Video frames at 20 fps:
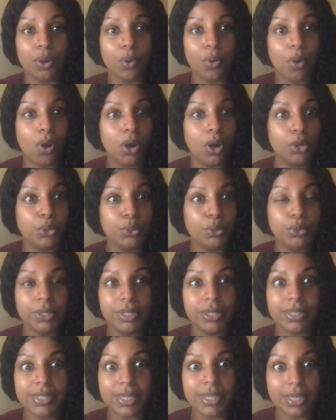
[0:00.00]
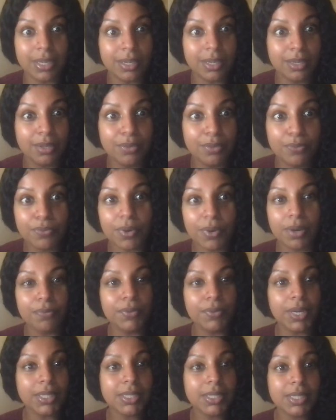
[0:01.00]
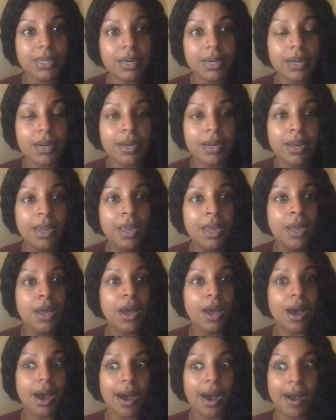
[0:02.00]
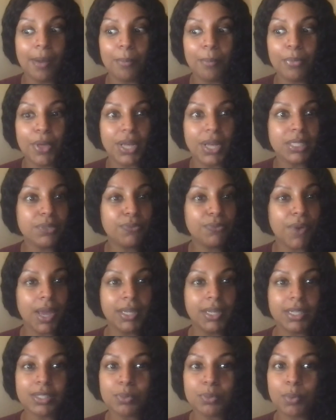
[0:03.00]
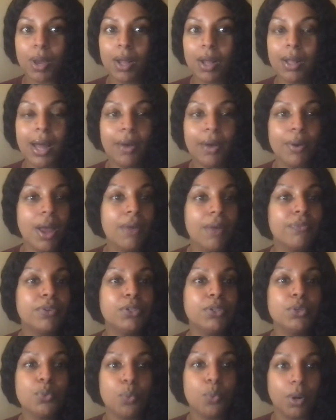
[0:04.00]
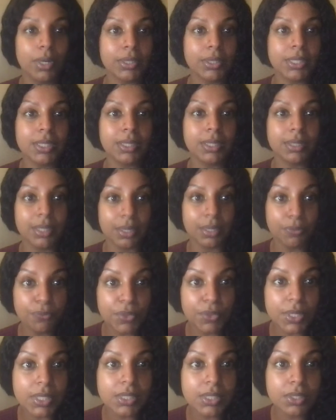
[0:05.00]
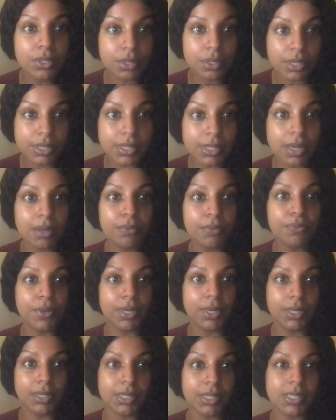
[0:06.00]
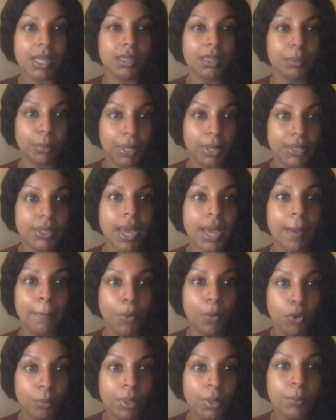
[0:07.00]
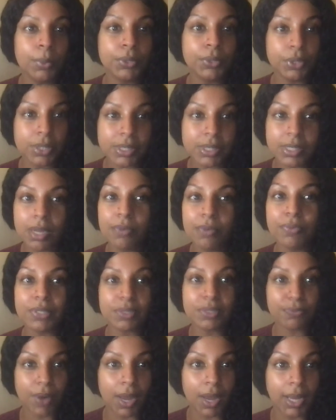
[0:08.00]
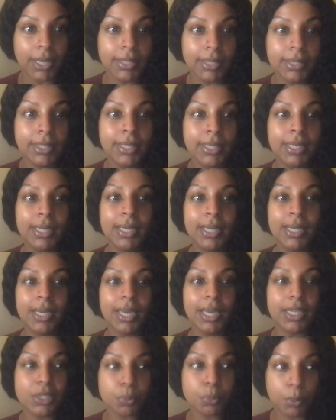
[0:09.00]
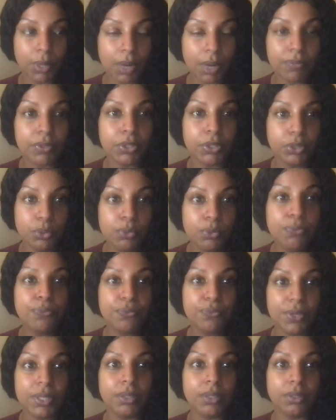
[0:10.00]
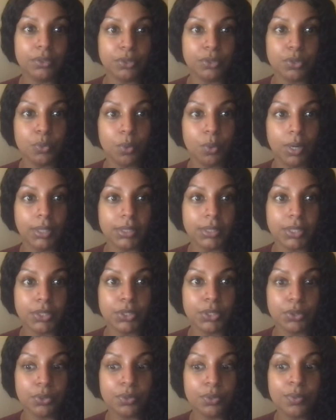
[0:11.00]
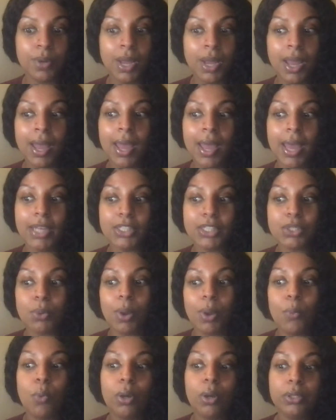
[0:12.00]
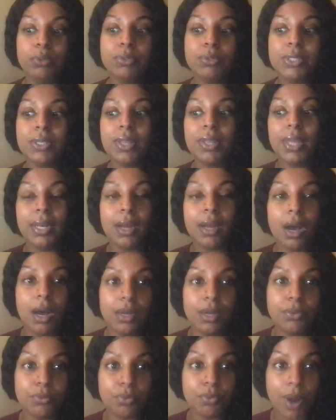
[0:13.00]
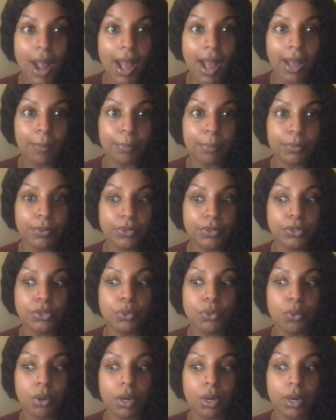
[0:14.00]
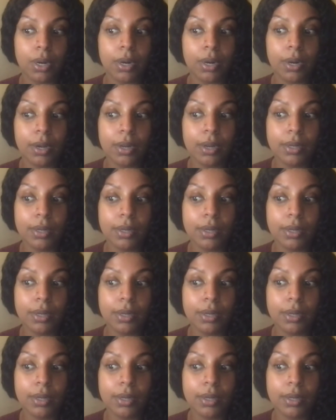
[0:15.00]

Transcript: on New Year's Eve of next year, that's fine as well. However you want to gift this to yourself and celebrate that moment with yourself is fine. It's whatever you feel you want to do. And so I want you to then unwrap your